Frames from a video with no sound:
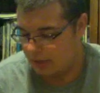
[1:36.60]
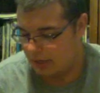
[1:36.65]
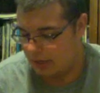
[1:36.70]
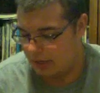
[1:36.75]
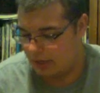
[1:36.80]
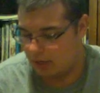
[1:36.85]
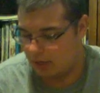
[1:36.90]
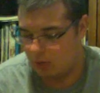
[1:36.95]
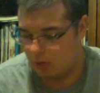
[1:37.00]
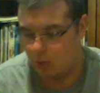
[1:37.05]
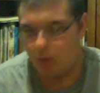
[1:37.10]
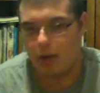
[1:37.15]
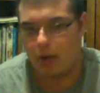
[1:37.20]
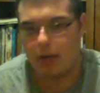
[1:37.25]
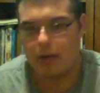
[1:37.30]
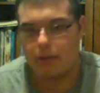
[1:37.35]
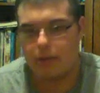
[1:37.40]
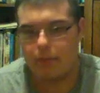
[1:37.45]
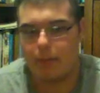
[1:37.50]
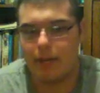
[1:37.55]
it'll
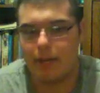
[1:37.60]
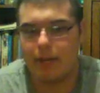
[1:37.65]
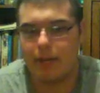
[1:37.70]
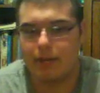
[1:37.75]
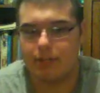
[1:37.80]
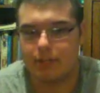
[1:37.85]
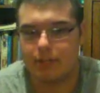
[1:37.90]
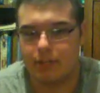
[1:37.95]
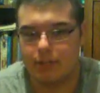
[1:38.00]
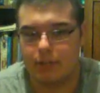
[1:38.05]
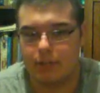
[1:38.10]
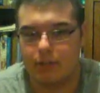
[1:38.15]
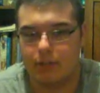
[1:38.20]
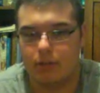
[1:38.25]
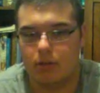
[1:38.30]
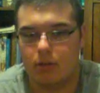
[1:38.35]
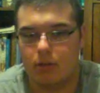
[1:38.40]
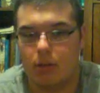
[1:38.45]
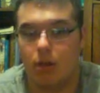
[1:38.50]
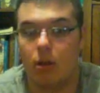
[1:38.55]
wind the magazine
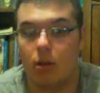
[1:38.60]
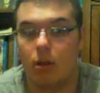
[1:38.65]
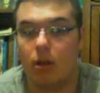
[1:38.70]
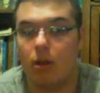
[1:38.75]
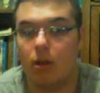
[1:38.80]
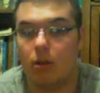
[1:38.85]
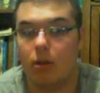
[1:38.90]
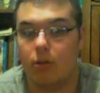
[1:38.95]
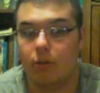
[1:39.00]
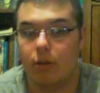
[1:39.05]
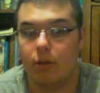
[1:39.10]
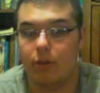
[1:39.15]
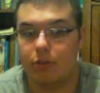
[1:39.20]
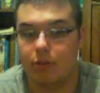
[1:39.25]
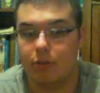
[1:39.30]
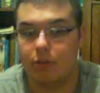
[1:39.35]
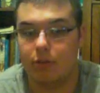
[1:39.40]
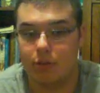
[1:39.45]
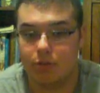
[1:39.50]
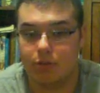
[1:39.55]
along with
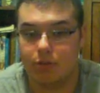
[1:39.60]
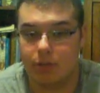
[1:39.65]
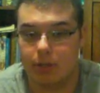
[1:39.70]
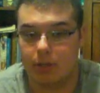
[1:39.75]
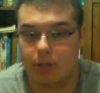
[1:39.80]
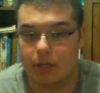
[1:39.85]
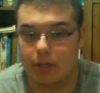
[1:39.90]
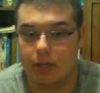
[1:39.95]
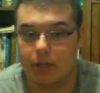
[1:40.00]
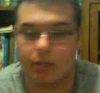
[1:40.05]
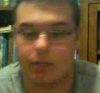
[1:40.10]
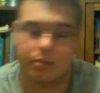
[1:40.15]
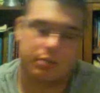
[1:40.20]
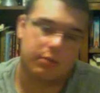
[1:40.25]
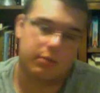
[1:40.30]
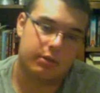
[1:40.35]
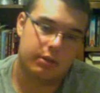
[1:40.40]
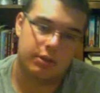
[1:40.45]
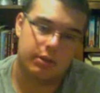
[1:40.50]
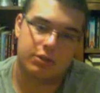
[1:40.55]
shooting the gun. So
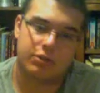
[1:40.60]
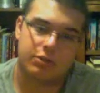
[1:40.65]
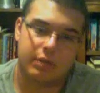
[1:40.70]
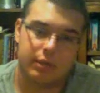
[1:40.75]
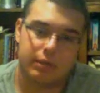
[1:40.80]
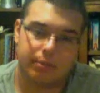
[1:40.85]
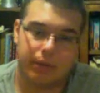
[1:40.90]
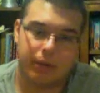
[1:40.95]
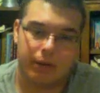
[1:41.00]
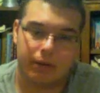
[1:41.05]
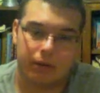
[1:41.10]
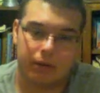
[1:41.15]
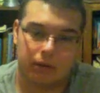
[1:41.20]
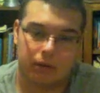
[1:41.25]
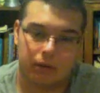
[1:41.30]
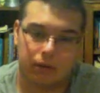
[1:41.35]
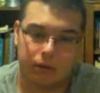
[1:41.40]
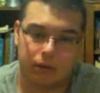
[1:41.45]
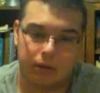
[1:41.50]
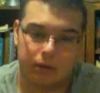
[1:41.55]
it does drain the battery a little
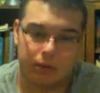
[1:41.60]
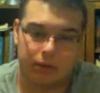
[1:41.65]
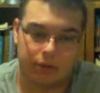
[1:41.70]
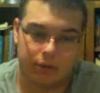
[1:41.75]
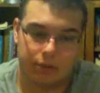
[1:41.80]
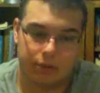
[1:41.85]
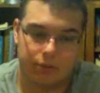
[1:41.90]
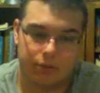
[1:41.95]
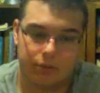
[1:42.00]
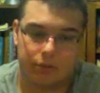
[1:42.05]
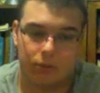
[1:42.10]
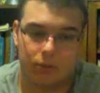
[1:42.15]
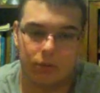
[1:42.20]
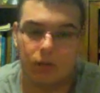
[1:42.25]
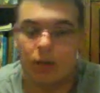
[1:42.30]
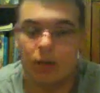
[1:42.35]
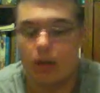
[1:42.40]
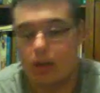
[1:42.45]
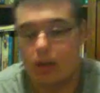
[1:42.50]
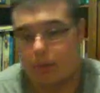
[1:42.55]
quicker than usual.
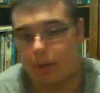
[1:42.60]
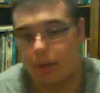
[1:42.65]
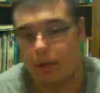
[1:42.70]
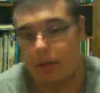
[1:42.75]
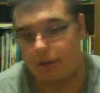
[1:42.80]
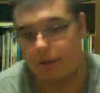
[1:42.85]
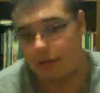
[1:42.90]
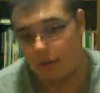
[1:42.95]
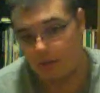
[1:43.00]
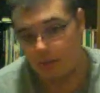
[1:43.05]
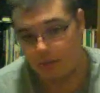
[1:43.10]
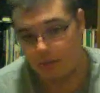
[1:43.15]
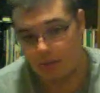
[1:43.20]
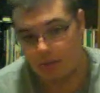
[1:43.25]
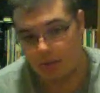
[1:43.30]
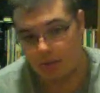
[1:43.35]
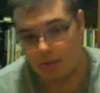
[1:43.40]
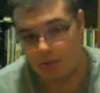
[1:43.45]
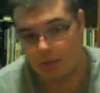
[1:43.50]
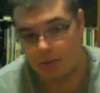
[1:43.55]
But if you're a
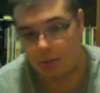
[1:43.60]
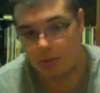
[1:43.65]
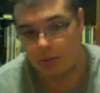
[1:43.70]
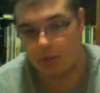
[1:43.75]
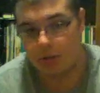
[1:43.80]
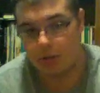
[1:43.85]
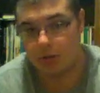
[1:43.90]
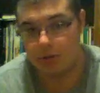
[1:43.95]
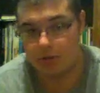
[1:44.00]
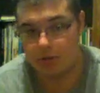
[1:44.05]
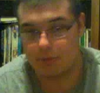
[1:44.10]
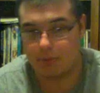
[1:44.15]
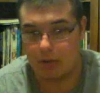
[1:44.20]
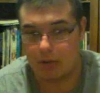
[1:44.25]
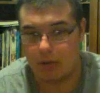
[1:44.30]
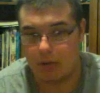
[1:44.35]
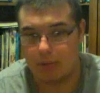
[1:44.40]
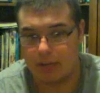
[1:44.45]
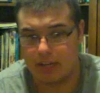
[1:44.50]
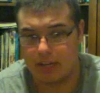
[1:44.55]
support gunner, you should
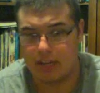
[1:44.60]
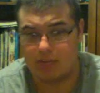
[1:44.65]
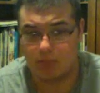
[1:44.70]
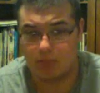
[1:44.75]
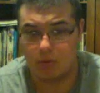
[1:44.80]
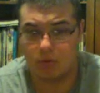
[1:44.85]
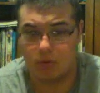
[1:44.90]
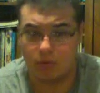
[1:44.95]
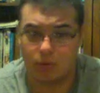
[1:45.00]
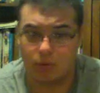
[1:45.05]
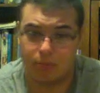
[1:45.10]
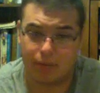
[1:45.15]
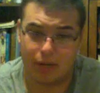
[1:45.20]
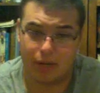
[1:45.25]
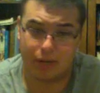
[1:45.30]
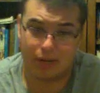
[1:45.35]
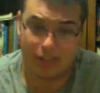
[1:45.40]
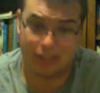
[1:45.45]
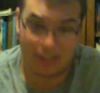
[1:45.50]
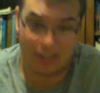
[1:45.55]
probably have more than one
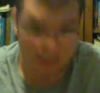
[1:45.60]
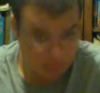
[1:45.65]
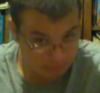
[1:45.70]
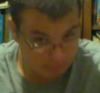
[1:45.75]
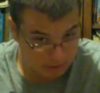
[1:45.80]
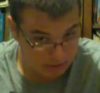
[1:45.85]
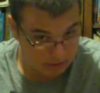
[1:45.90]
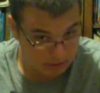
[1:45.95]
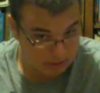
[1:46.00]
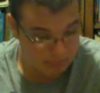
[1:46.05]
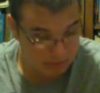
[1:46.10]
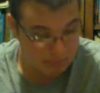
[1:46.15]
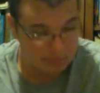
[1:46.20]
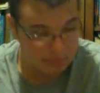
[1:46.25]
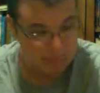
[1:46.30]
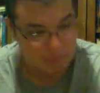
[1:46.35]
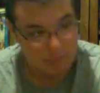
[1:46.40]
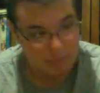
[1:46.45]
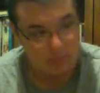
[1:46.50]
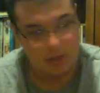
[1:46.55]
battery anyway.
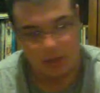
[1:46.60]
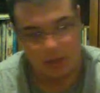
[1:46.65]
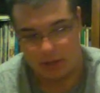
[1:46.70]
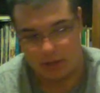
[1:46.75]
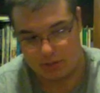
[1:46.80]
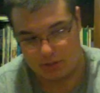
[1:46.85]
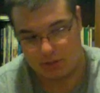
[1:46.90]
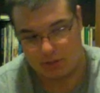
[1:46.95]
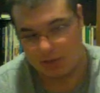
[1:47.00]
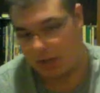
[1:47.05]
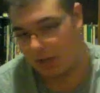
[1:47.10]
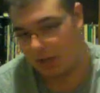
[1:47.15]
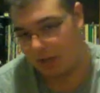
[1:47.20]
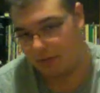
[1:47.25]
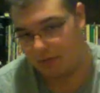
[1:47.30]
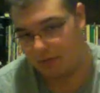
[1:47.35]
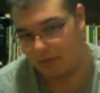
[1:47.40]
It's just kind of